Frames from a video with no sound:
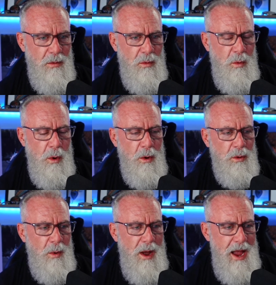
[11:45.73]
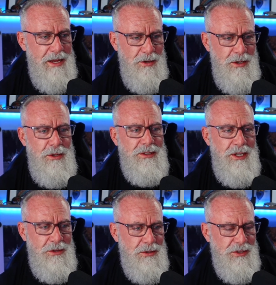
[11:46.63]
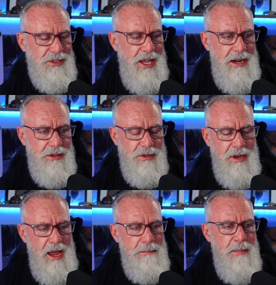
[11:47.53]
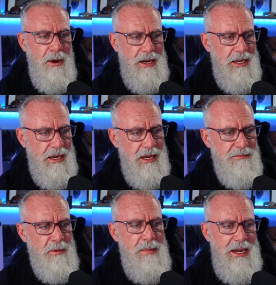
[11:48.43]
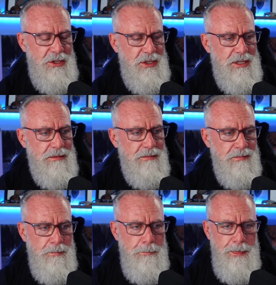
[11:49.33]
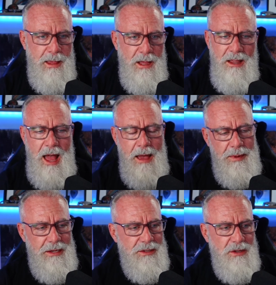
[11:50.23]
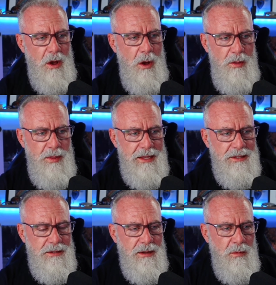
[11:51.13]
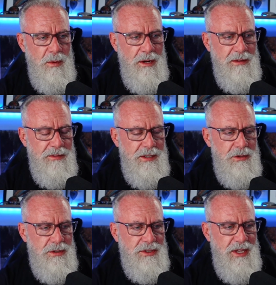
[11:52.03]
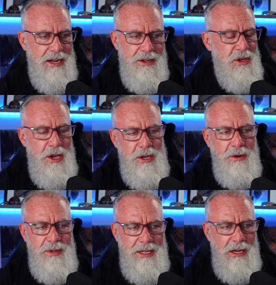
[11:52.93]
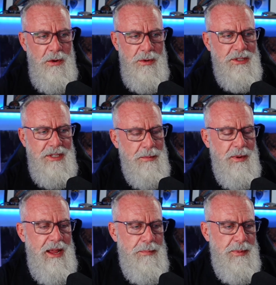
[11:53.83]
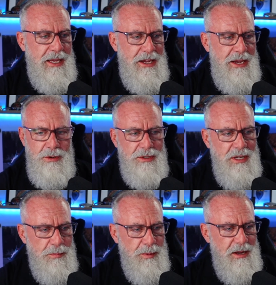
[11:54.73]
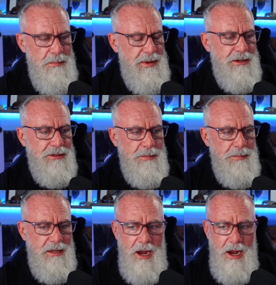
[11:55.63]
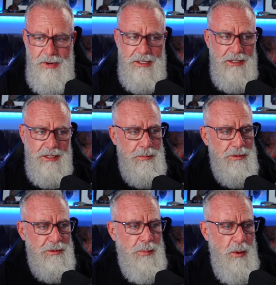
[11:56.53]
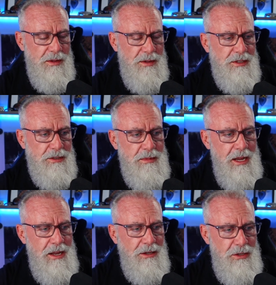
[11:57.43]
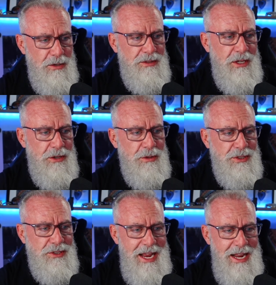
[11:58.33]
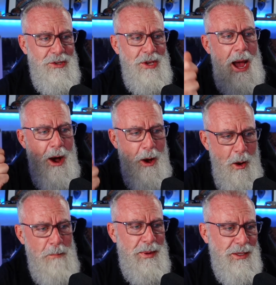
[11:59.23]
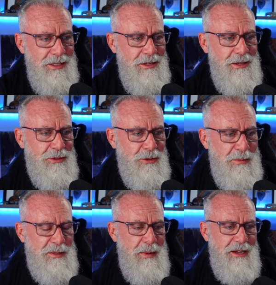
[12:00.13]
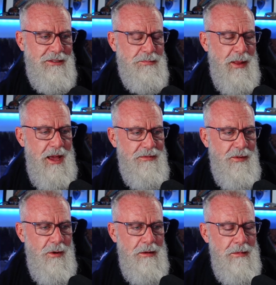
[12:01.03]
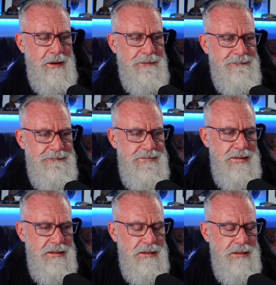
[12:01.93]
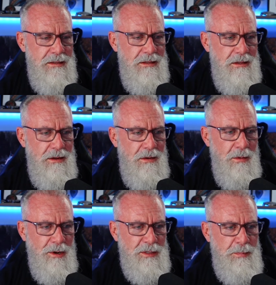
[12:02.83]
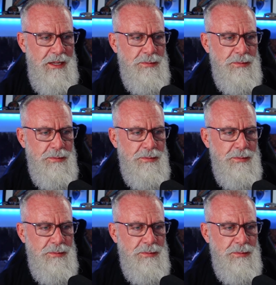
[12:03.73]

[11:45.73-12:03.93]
Worldwide, you can use digital signage and marketing, information, lobbies, all that work of a digital signage, you don't need to go to a separate application or separate company or separate contract, a separate support system to use digital signage, all built into the Zoom Spaces platform. Workspace